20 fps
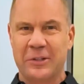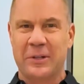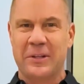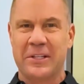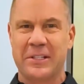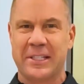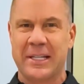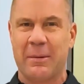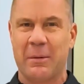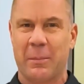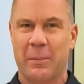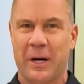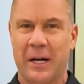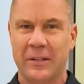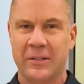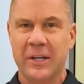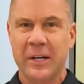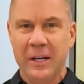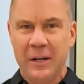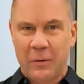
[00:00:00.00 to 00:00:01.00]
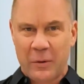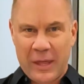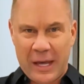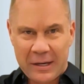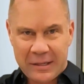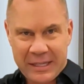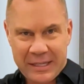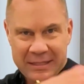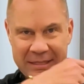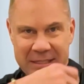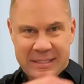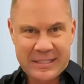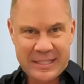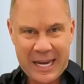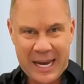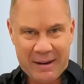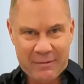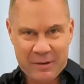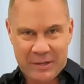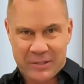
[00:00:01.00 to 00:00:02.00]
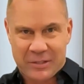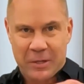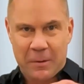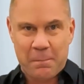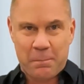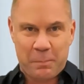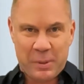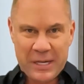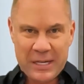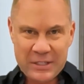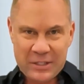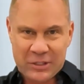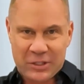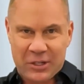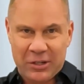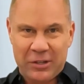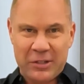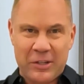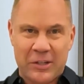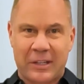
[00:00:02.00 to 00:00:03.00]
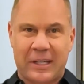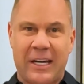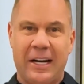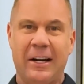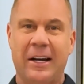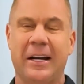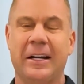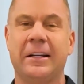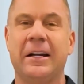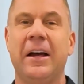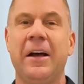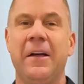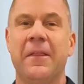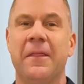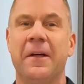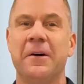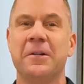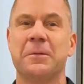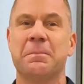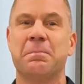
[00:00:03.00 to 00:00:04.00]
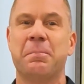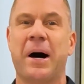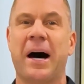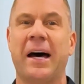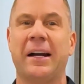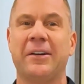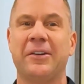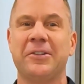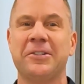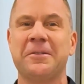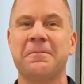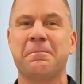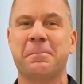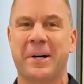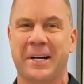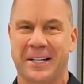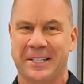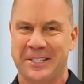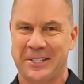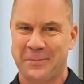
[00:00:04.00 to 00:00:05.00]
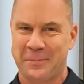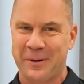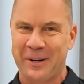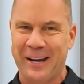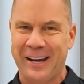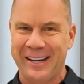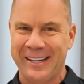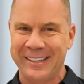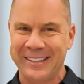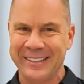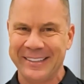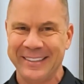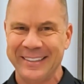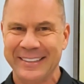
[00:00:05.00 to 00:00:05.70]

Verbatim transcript: during the summer months without getting savage. So be sure you're carrying those bottles of bug spray.